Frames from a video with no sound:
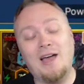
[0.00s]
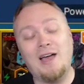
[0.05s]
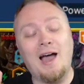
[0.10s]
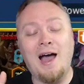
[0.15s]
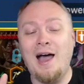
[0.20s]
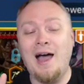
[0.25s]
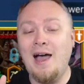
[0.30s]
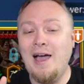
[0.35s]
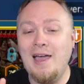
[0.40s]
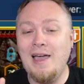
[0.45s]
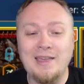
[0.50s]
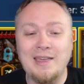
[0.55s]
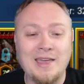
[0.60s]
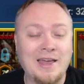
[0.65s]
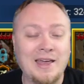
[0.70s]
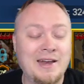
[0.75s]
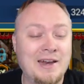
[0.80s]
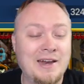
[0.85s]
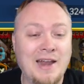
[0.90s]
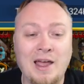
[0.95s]
I
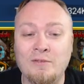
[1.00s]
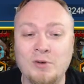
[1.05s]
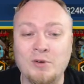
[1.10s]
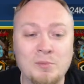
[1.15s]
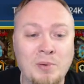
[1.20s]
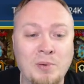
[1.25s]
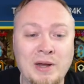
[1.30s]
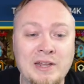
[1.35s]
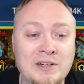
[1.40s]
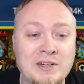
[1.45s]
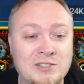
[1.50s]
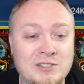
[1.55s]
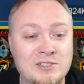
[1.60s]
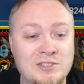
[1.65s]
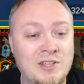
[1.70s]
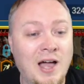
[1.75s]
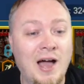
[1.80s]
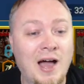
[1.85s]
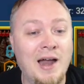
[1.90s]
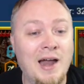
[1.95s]
get it. Everybody does
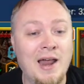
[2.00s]
not